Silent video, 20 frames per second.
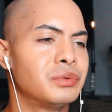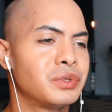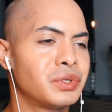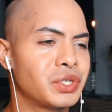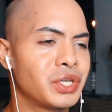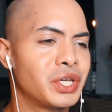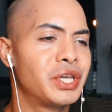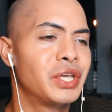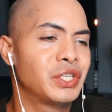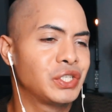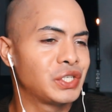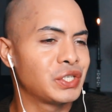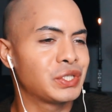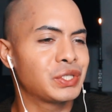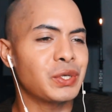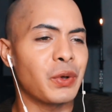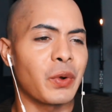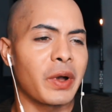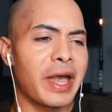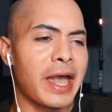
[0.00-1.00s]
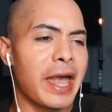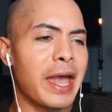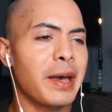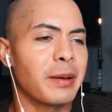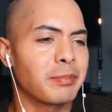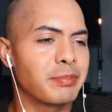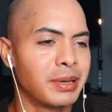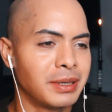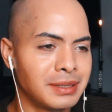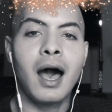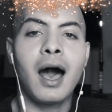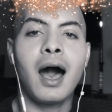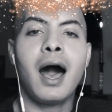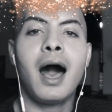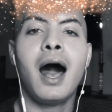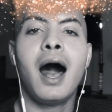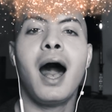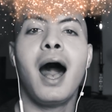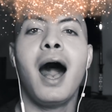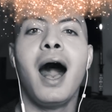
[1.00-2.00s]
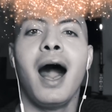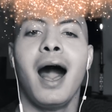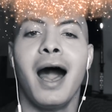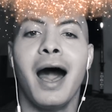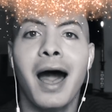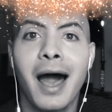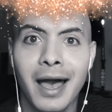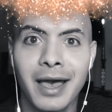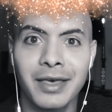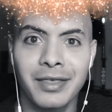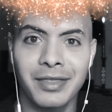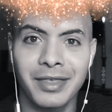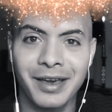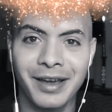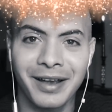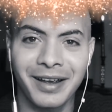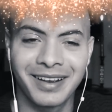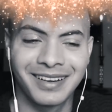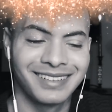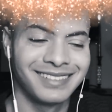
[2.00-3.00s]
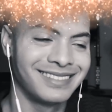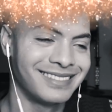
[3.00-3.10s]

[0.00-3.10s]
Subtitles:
She's so camp. Hi there.